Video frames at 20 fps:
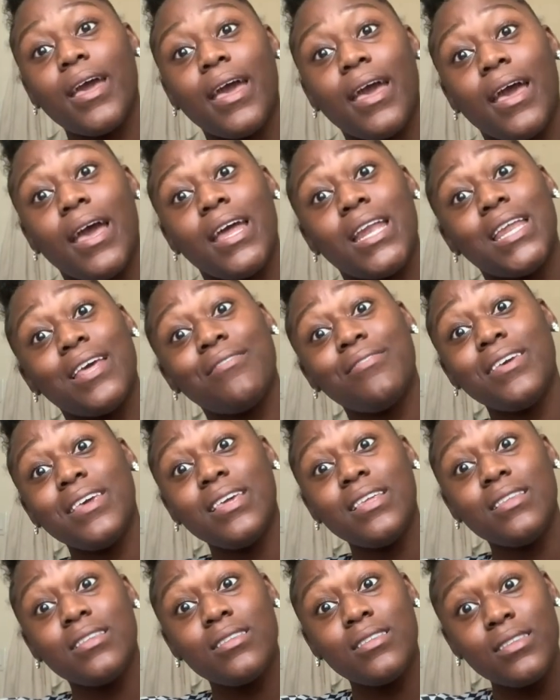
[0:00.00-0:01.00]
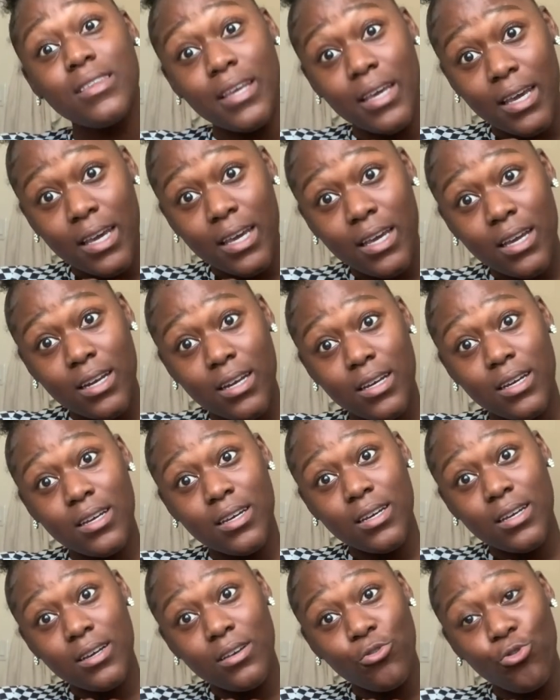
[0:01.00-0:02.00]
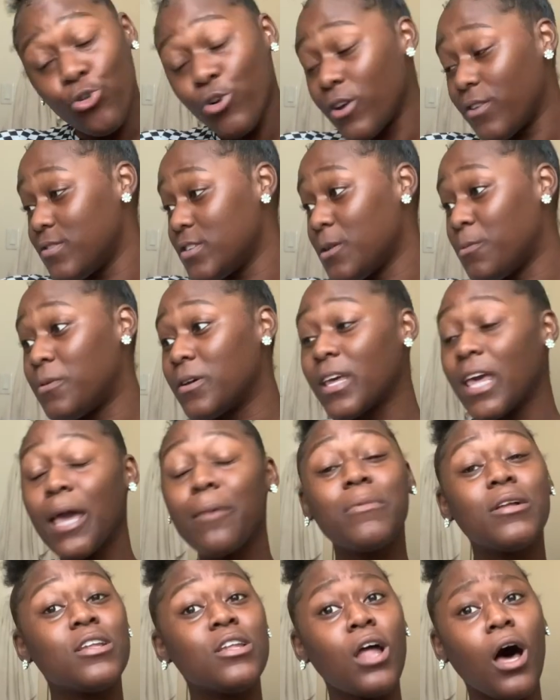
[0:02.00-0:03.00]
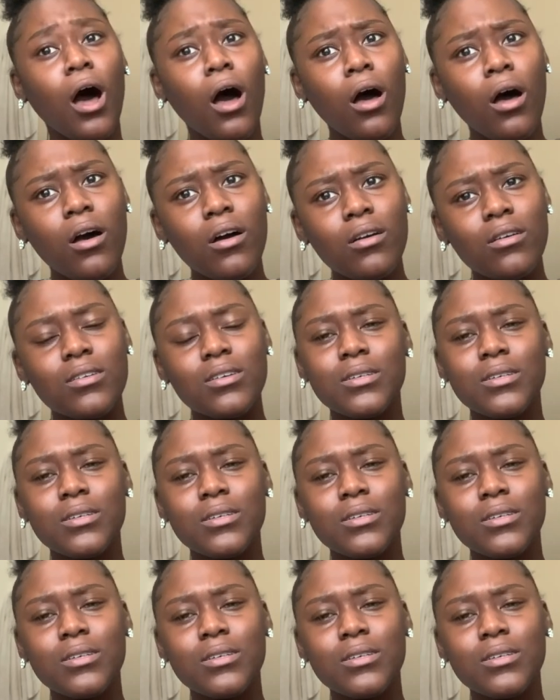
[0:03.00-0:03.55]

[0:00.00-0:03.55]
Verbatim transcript: And if he did, or if someone came along,